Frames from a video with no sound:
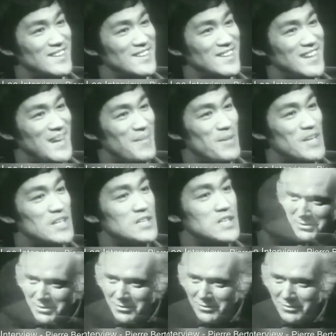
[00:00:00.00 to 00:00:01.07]
I mean,
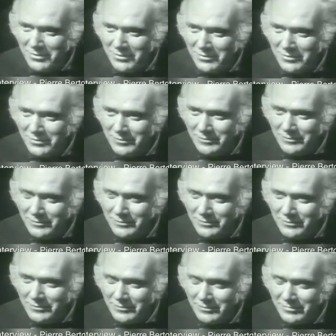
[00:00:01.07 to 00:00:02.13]
it's
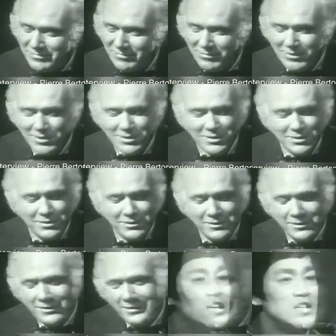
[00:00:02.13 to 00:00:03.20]
different. So that's, I
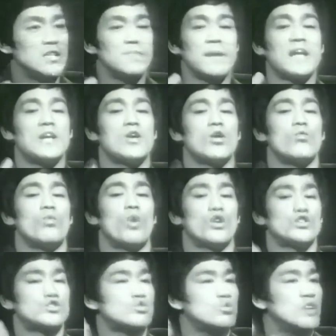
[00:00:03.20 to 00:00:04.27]
mean, depending on what
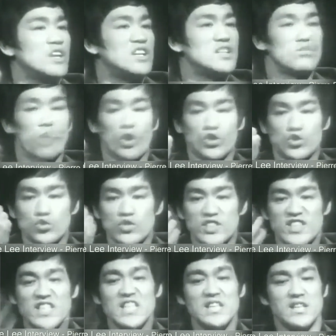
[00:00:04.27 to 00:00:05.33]
you
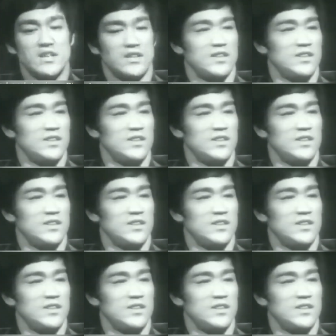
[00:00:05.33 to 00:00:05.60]
see in it.